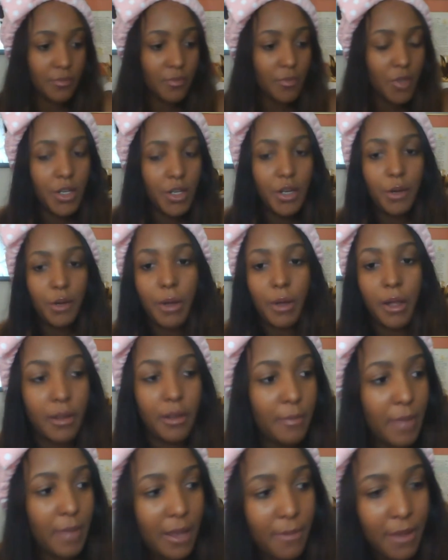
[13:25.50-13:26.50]
You're welcome,
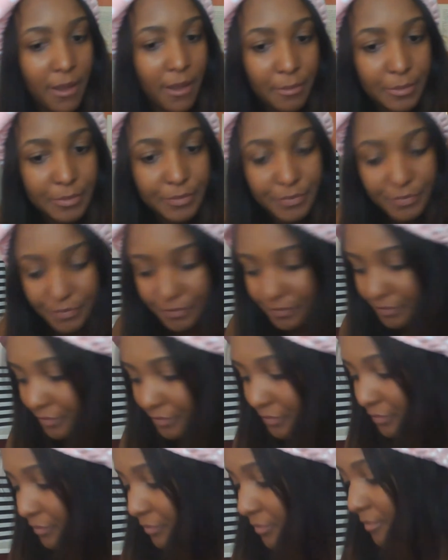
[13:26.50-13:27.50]
baby.
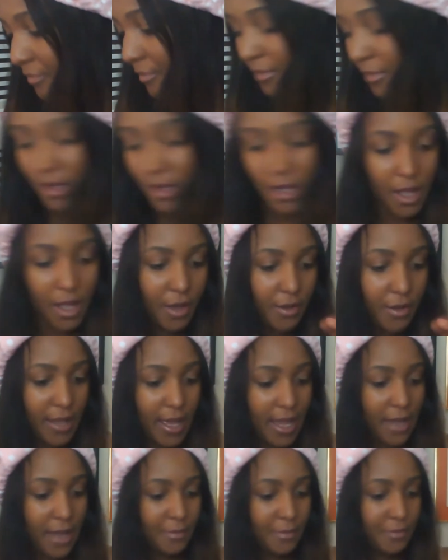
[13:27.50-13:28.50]

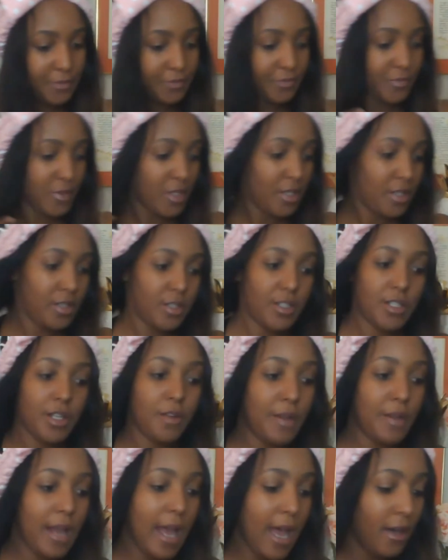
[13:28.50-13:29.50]
Okay, so
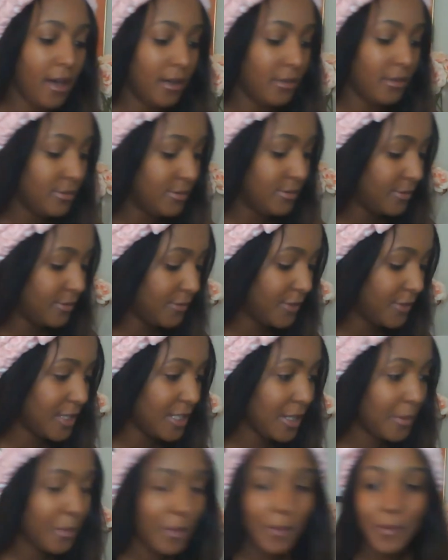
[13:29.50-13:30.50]
now for
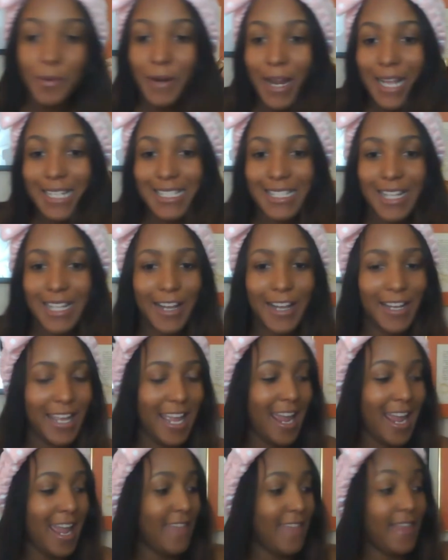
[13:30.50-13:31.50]
the price.
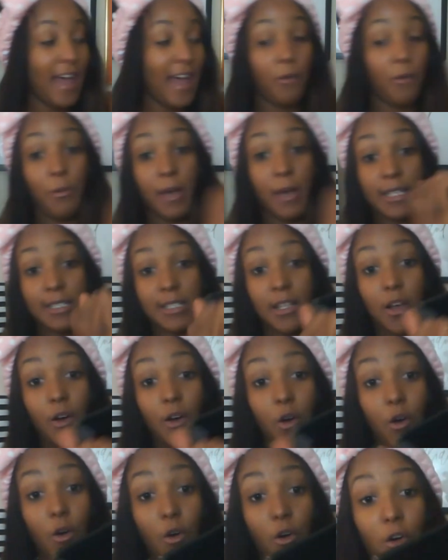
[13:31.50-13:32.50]
Okay, and that was the
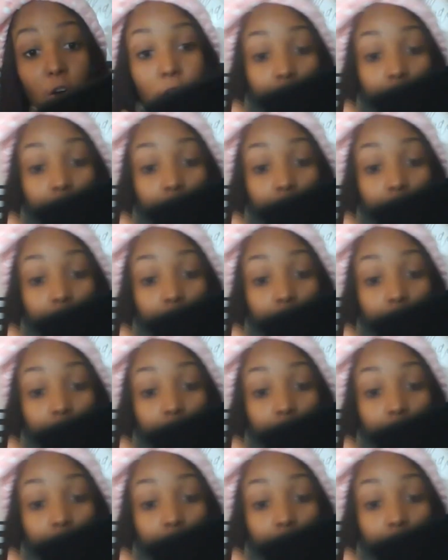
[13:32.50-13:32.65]
whole